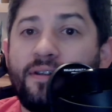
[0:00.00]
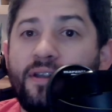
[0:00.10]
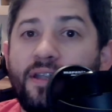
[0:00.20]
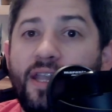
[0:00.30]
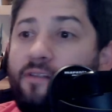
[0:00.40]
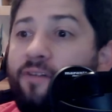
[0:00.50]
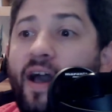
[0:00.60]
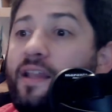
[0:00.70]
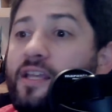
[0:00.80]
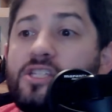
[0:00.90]
in
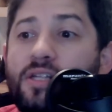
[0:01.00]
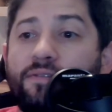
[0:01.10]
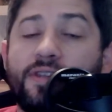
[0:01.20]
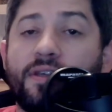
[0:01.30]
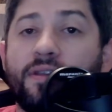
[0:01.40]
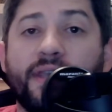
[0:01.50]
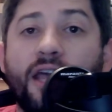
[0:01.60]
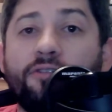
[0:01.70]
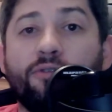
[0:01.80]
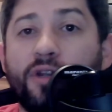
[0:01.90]
violation of the the
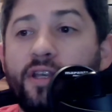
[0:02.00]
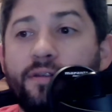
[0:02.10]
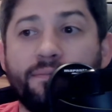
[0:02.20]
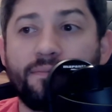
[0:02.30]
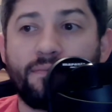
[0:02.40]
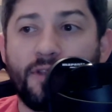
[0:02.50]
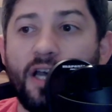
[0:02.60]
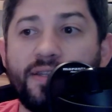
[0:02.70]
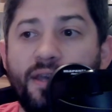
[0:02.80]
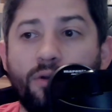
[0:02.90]
California
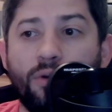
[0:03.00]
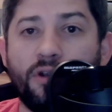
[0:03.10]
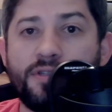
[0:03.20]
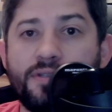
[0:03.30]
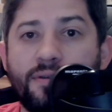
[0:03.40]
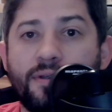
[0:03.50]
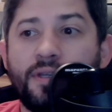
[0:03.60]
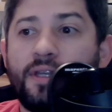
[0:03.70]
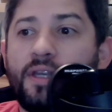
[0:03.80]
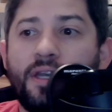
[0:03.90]
lockdown orders.
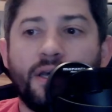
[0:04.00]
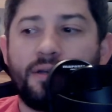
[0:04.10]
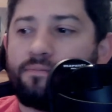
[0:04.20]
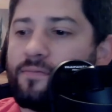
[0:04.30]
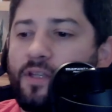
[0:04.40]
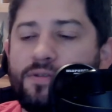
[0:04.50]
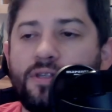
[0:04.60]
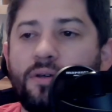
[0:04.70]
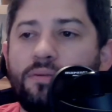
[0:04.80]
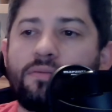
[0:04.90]
You know,
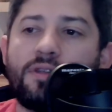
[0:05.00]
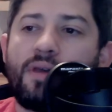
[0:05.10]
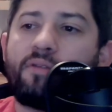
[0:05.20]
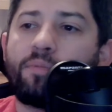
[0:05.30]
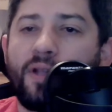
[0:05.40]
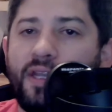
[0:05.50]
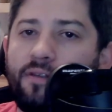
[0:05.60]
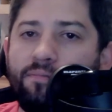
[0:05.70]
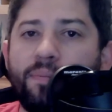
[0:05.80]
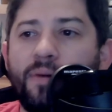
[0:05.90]
so you have plenty
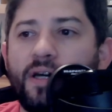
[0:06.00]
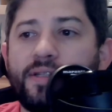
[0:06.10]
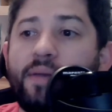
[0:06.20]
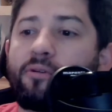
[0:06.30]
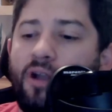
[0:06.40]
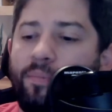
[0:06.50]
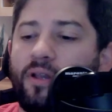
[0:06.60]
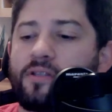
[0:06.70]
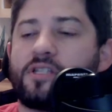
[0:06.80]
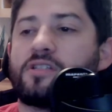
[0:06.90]
of uh, Democrat
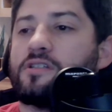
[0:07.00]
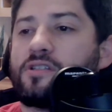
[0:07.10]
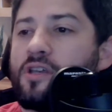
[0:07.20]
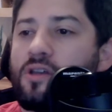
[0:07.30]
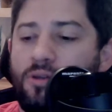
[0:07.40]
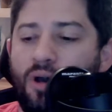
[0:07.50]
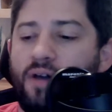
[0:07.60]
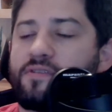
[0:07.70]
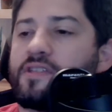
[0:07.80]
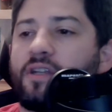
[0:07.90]
politicians who
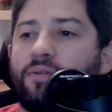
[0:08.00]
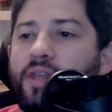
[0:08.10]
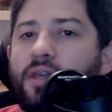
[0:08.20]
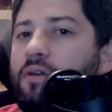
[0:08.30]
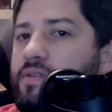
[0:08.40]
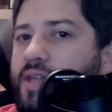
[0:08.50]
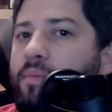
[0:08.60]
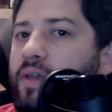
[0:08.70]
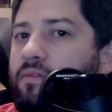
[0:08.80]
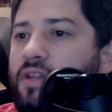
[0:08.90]
obviously don't think COVID is that
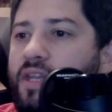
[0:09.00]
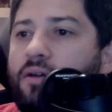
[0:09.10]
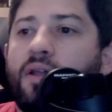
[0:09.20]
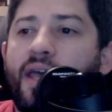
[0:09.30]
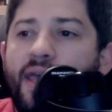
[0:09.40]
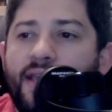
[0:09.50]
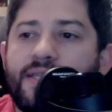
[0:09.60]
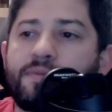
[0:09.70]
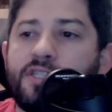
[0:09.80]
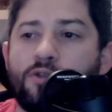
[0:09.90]
big of a deal,
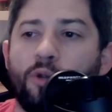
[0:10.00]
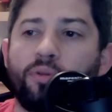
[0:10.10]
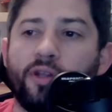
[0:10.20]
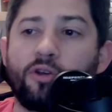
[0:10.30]
except to score political